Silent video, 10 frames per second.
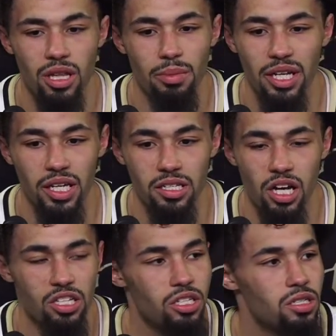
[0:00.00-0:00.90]
Just limiting his
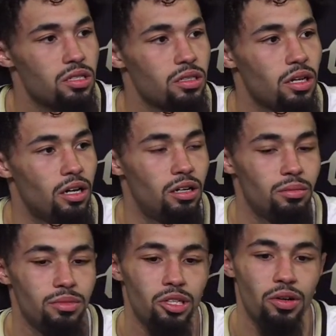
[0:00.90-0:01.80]
touches.
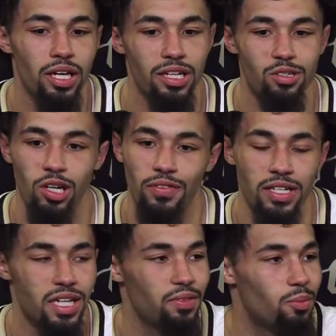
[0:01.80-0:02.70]
You know, he can't score if he
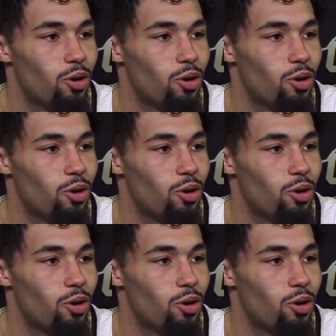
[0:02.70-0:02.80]
doesn't have the